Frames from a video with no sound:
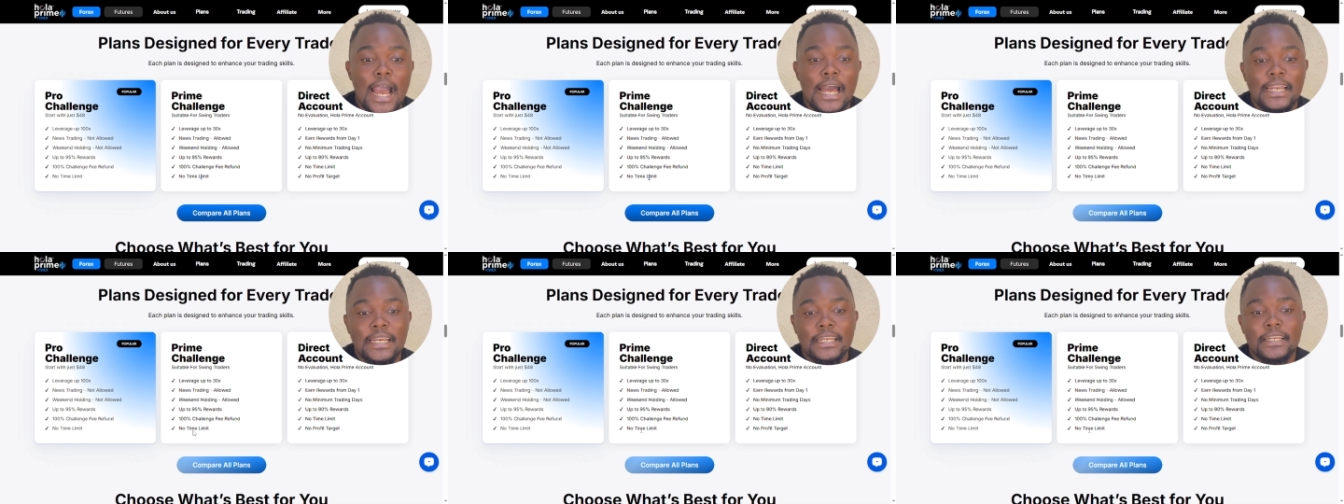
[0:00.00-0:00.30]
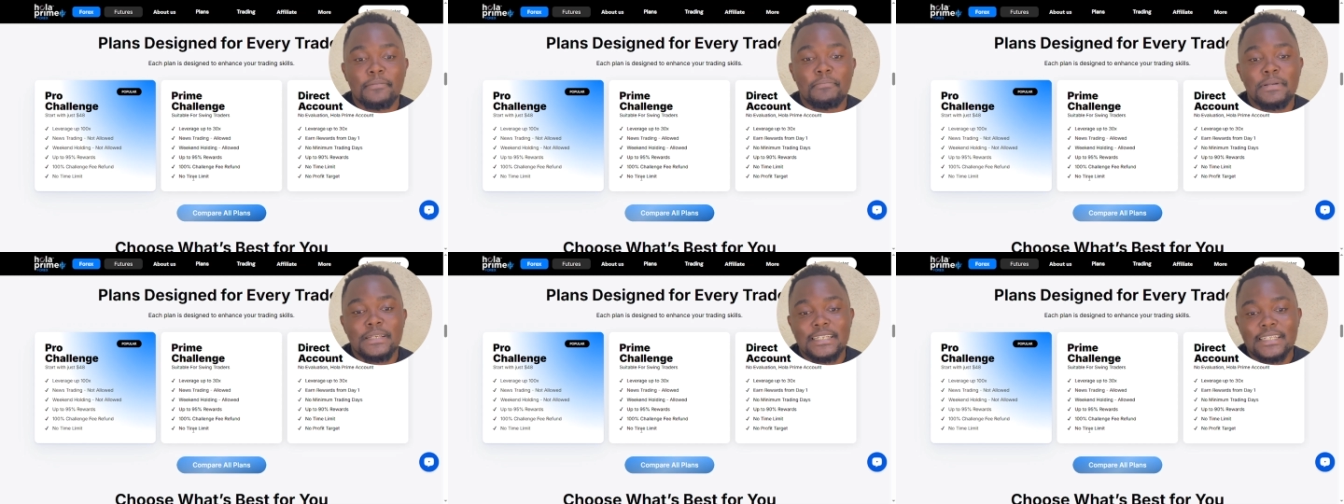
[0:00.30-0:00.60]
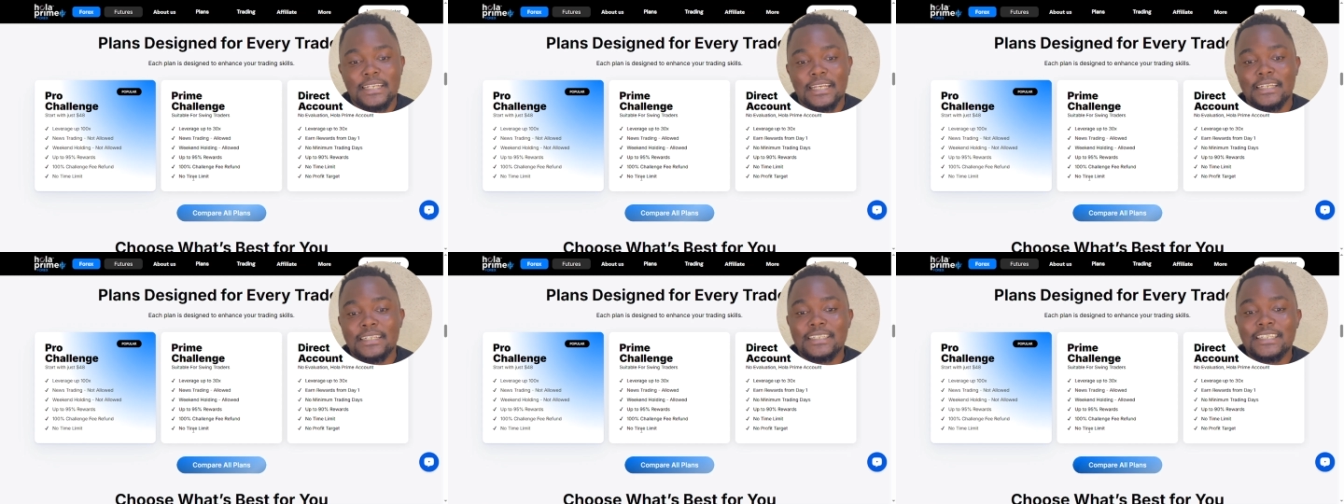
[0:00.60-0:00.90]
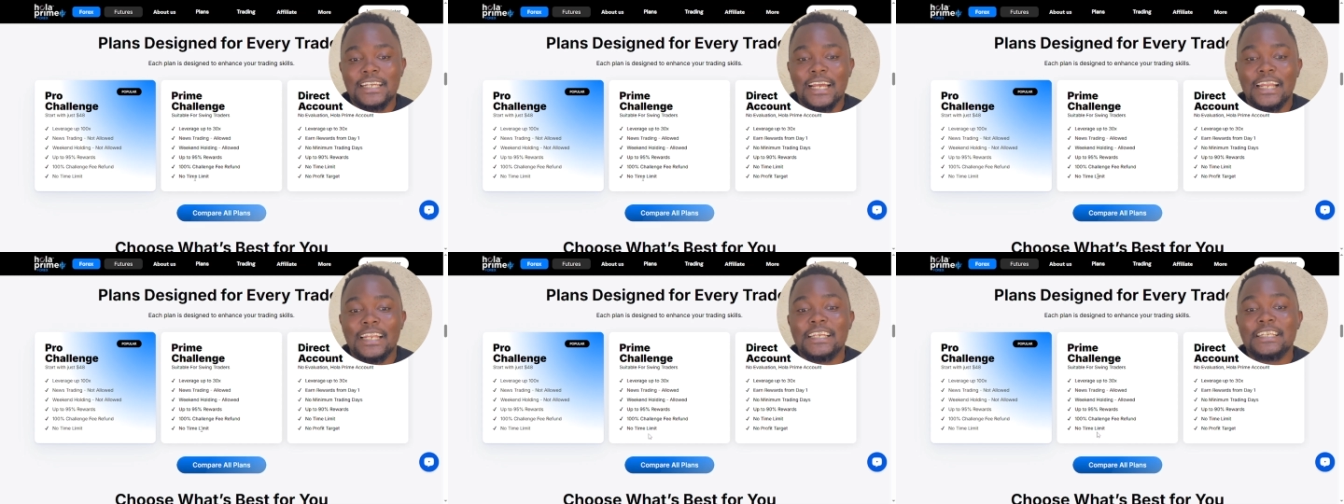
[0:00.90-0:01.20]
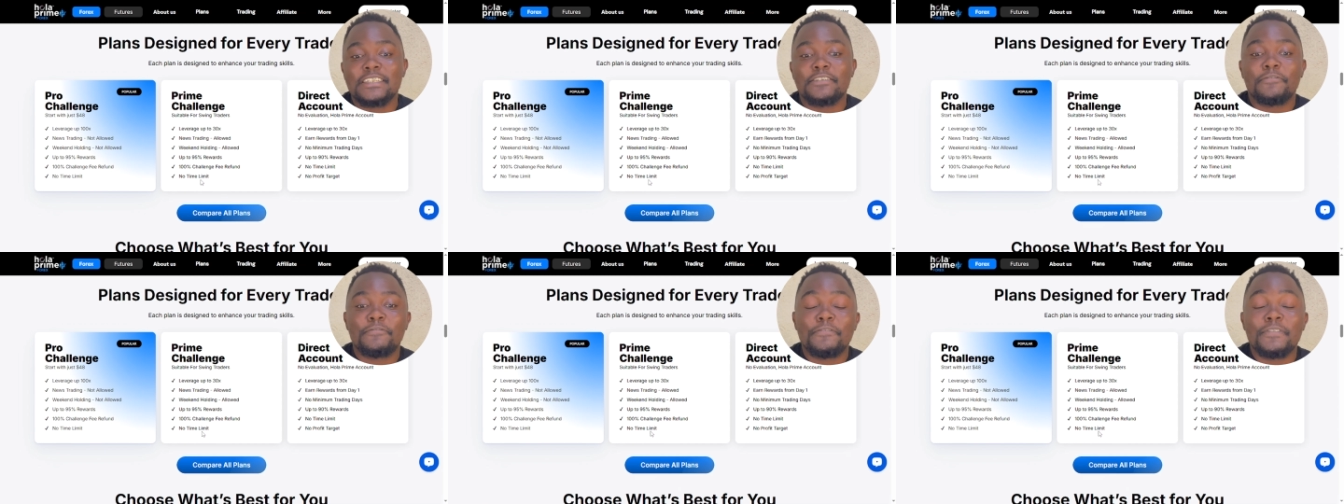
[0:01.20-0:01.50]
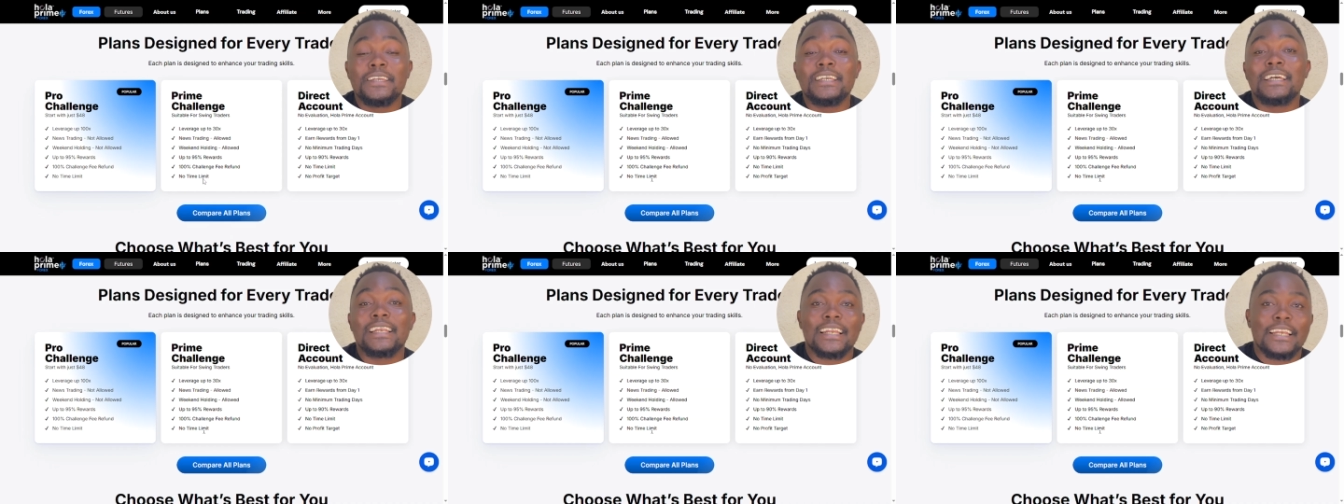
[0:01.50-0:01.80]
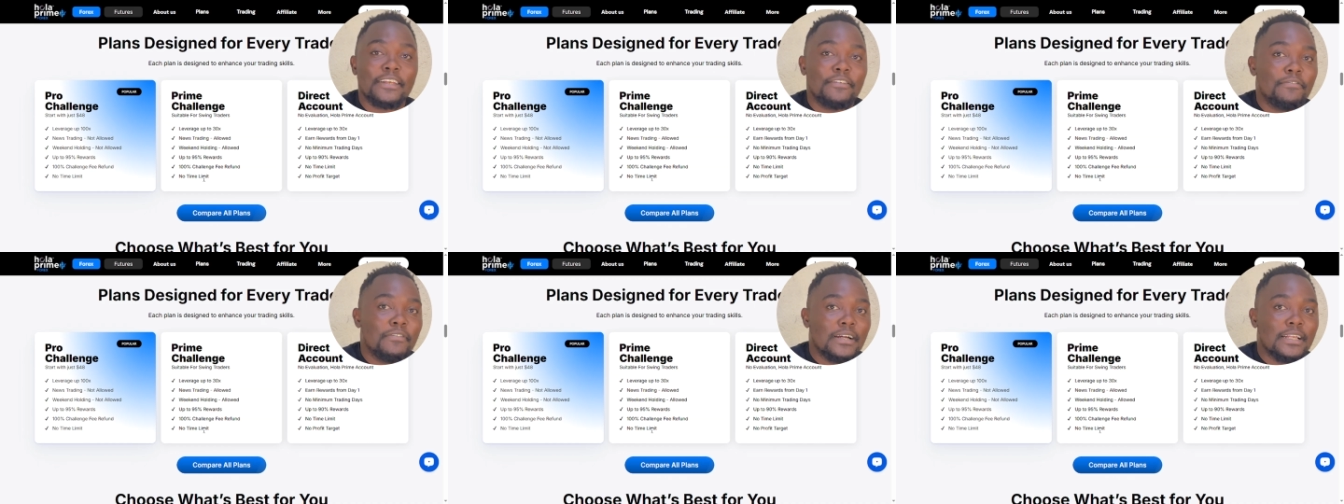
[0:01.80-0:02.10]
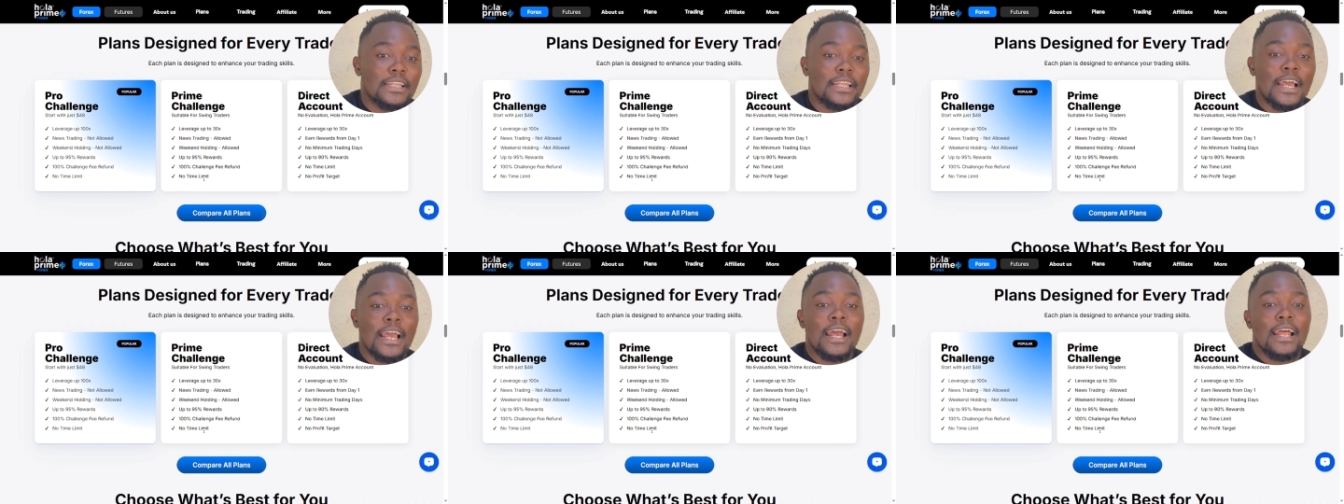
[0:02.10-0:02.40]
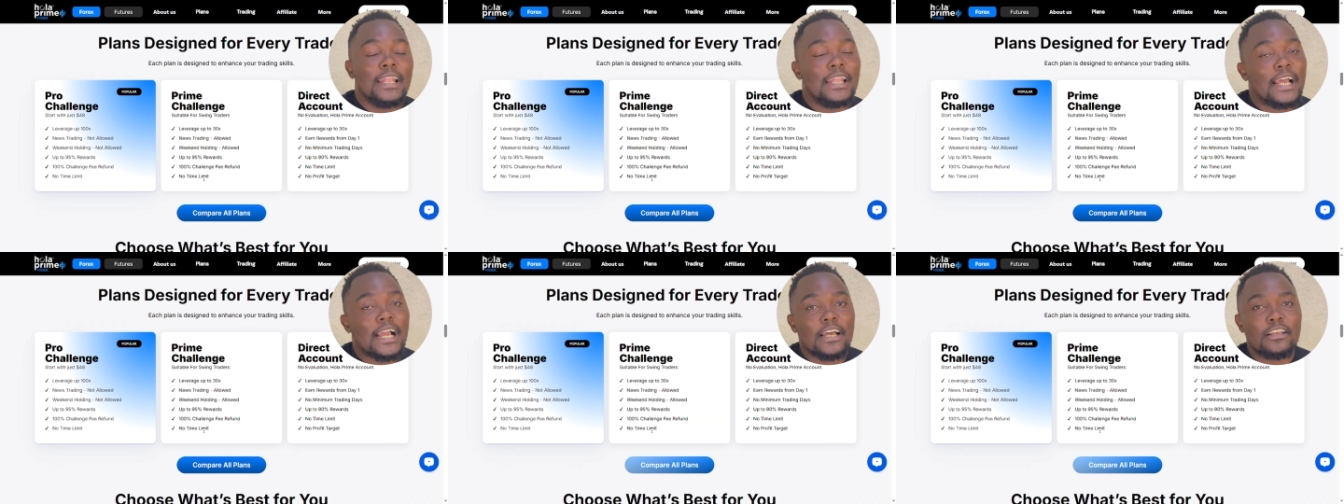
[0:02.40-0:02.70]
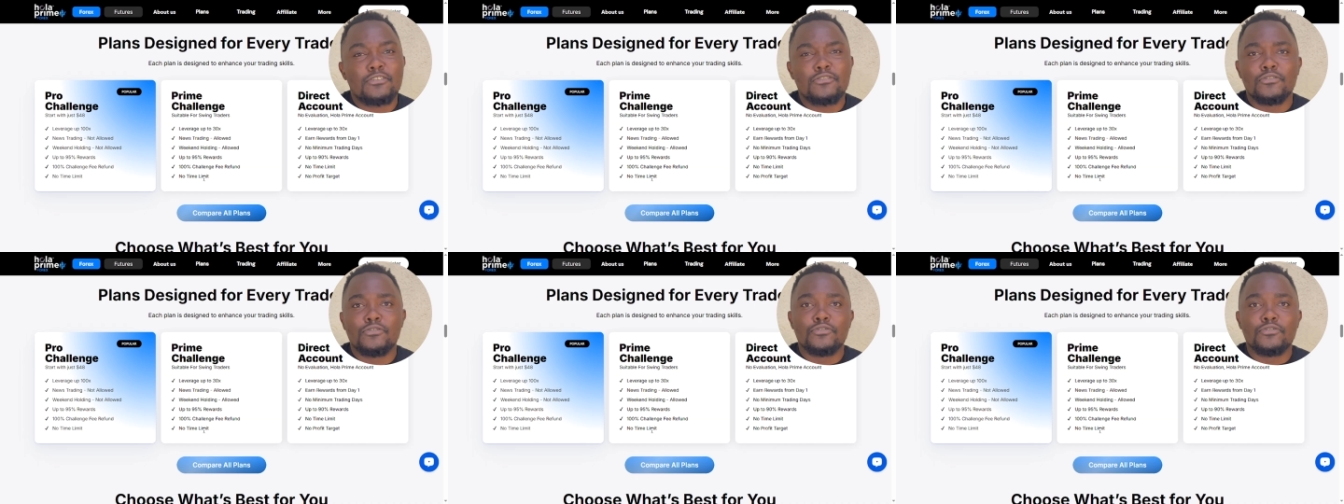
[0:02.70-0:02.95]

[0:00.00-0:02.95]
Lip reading: 100% challenge fee refund. Like I